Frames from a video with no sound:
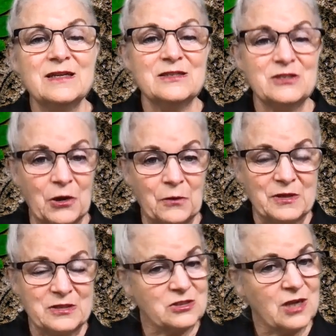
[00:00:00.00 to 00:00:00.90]
So
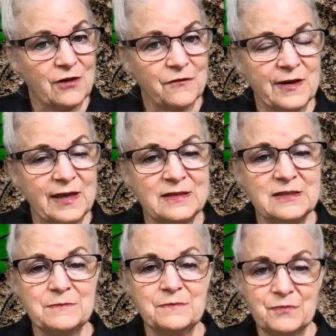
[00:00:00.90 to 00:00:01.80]
this is Dr.
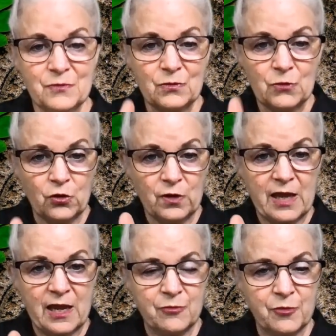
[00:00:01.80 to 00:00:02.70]
Franz,
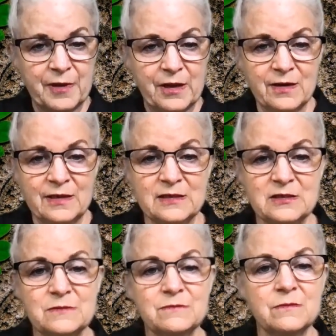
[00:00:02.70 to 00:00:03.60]
Hurricane
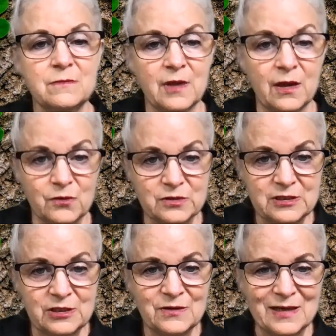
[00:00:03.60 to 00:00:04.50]
Preparedness. I will
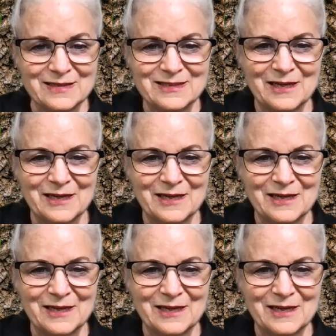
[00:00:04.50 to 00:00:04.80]
see you next